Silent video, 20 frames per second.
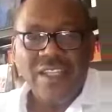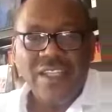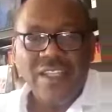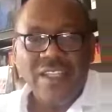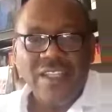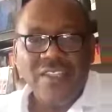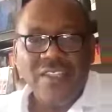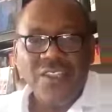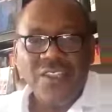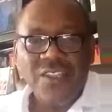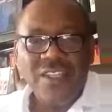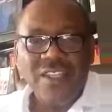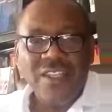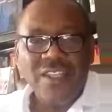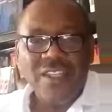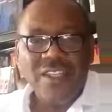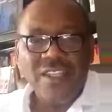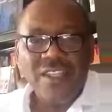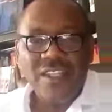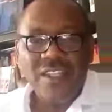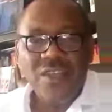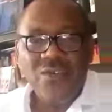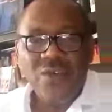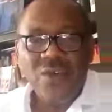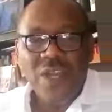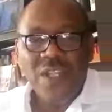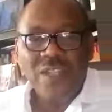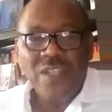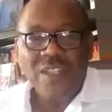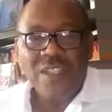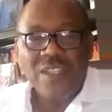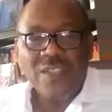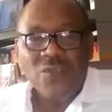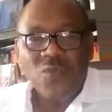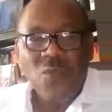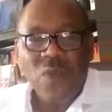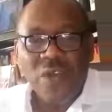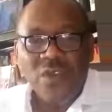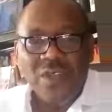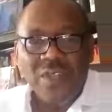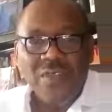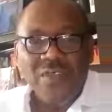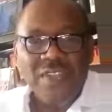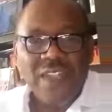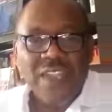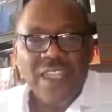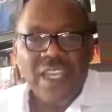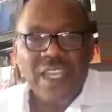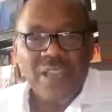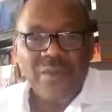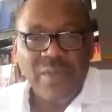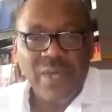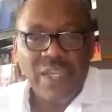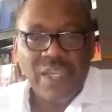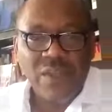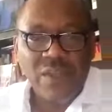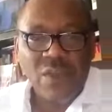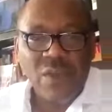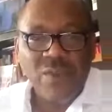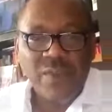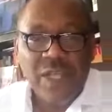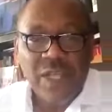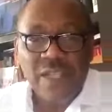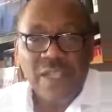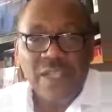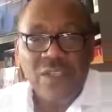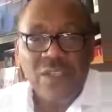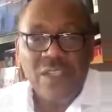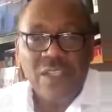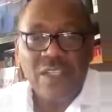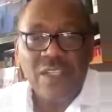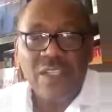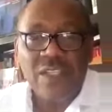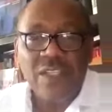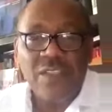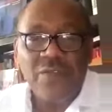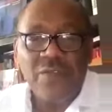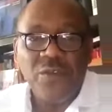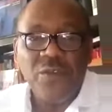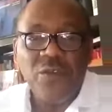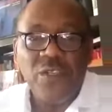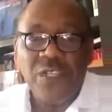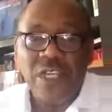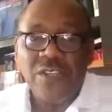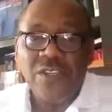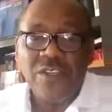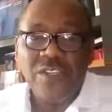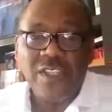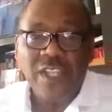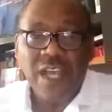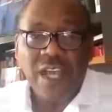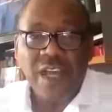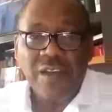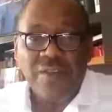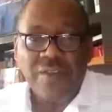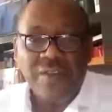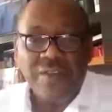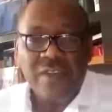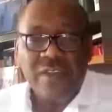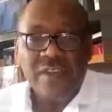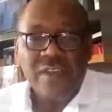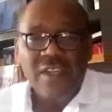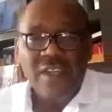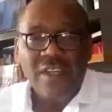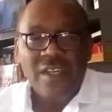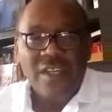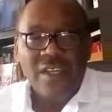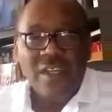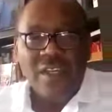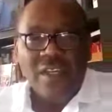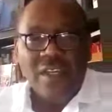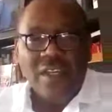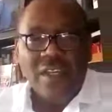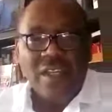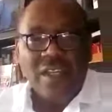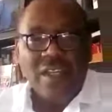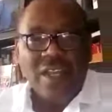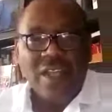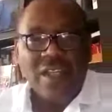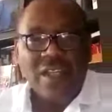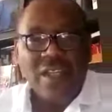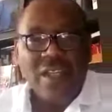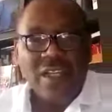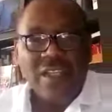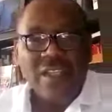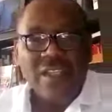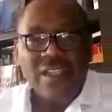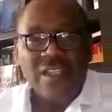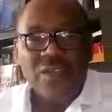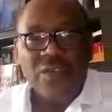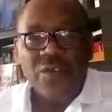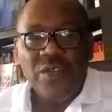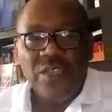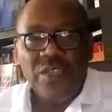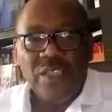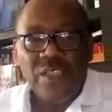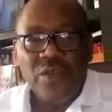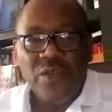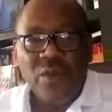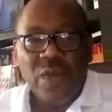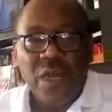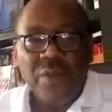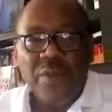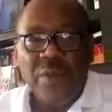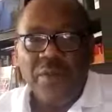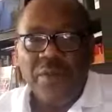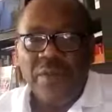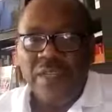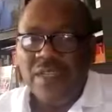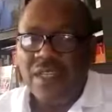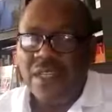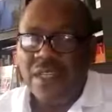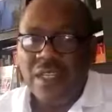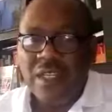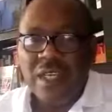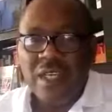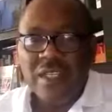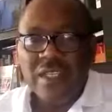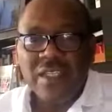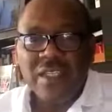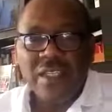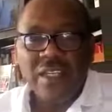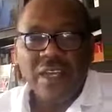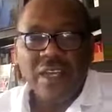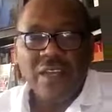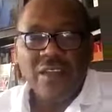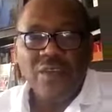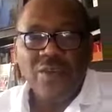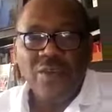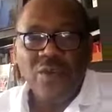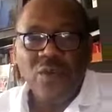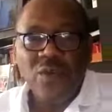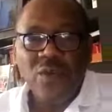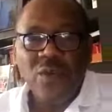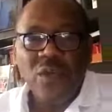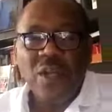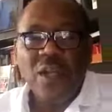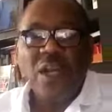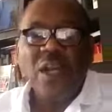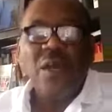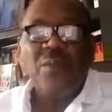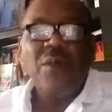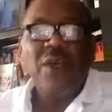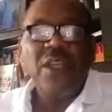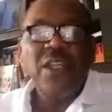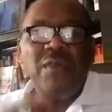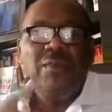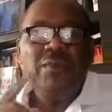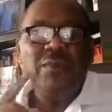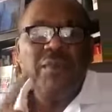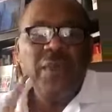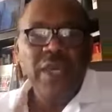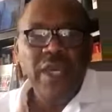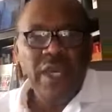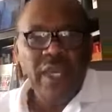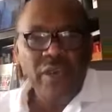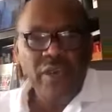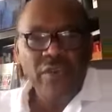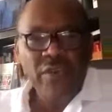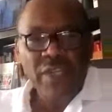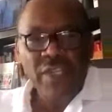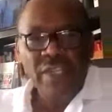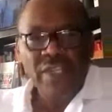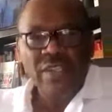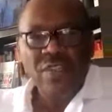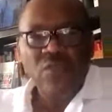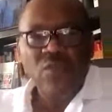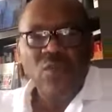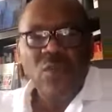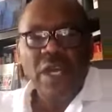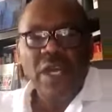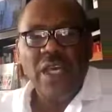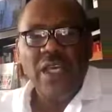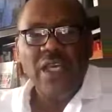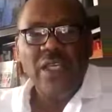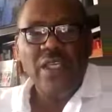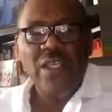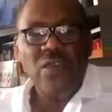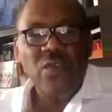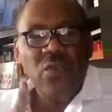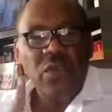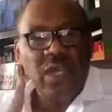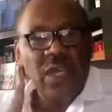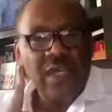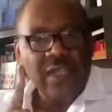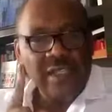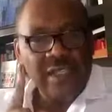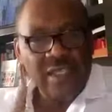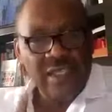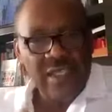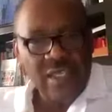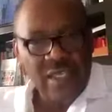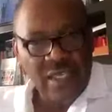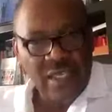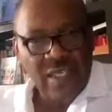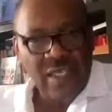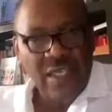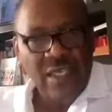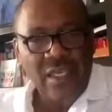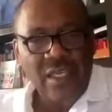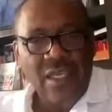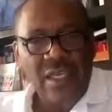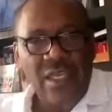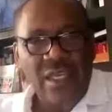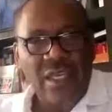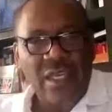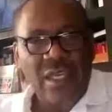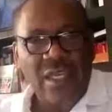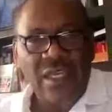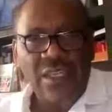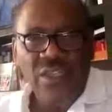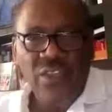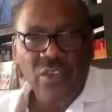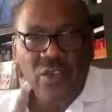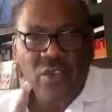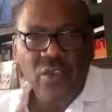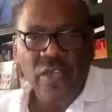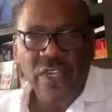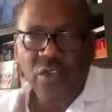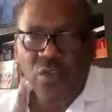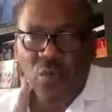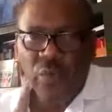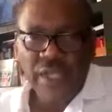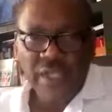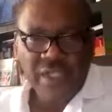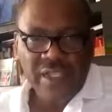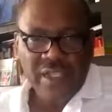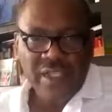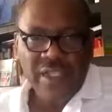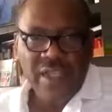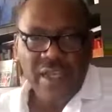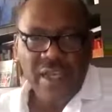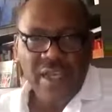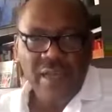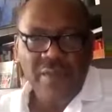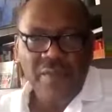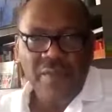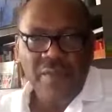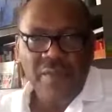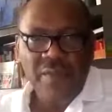So the one out of the 10 might come that the flu shot doesn't have. And that is the reason why people still get sick of the flu. But the main reason why you get sick during the winter time